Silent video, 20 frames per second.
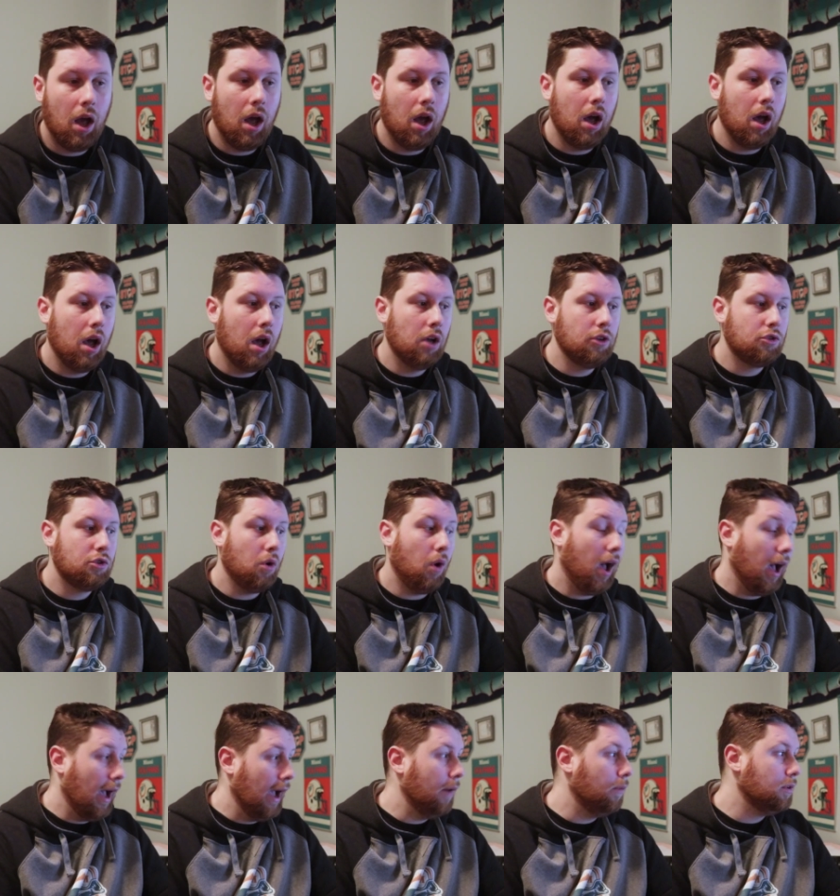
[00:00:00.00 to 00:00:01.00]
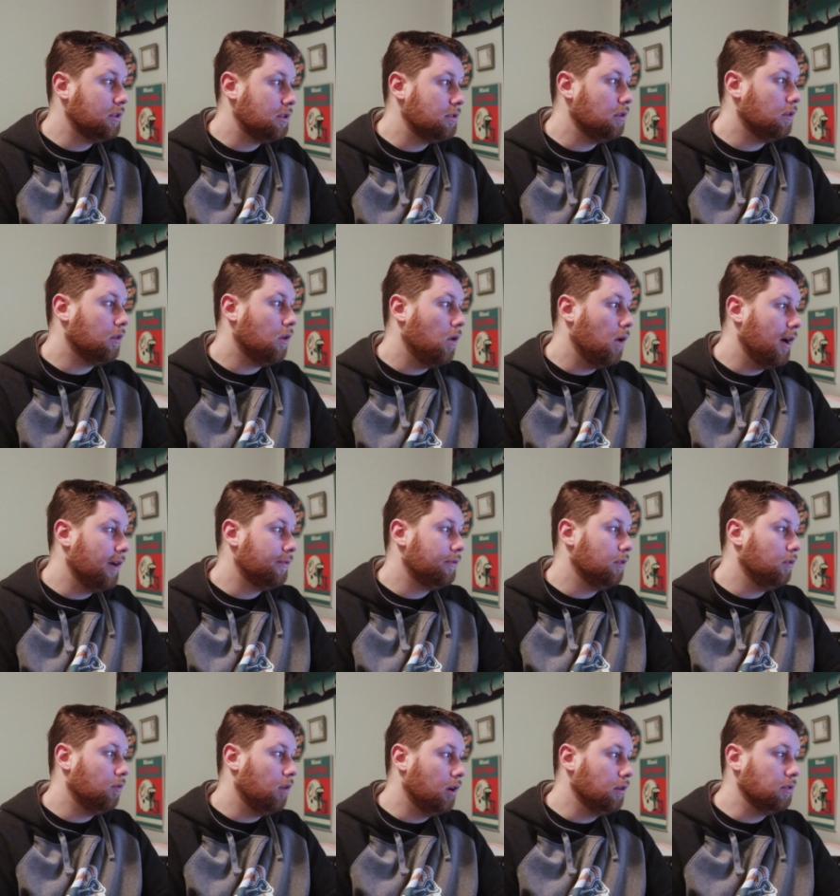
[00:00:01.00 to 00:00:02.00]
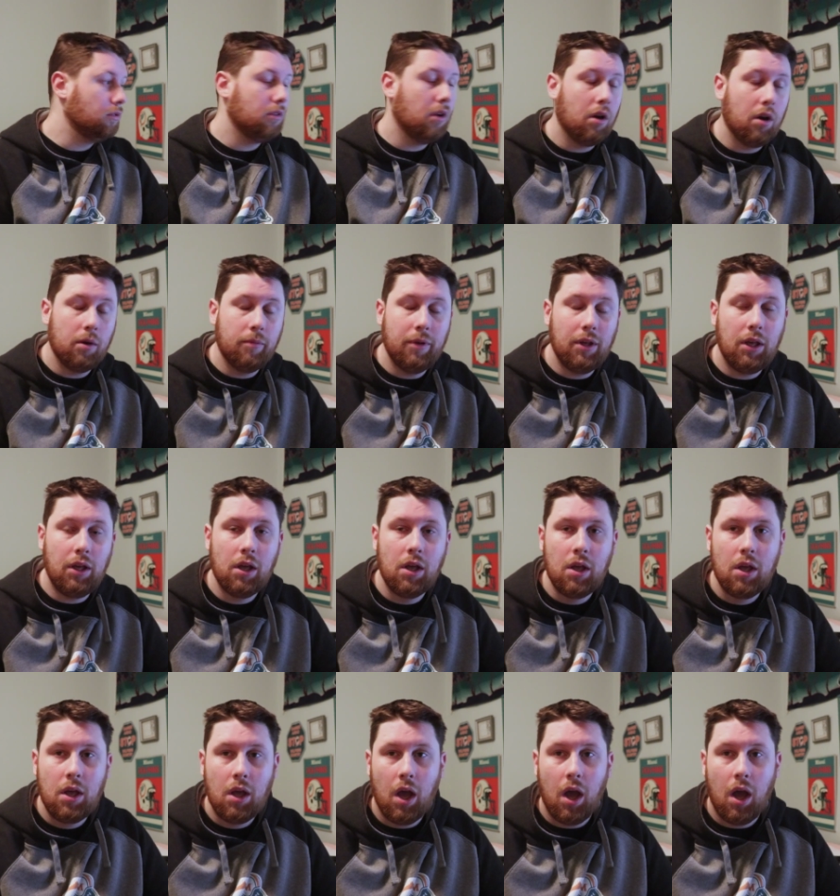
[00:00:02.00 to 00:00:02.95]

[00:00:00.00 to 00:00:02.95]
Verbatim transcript: Uh, so I would still go after Ronald Darby.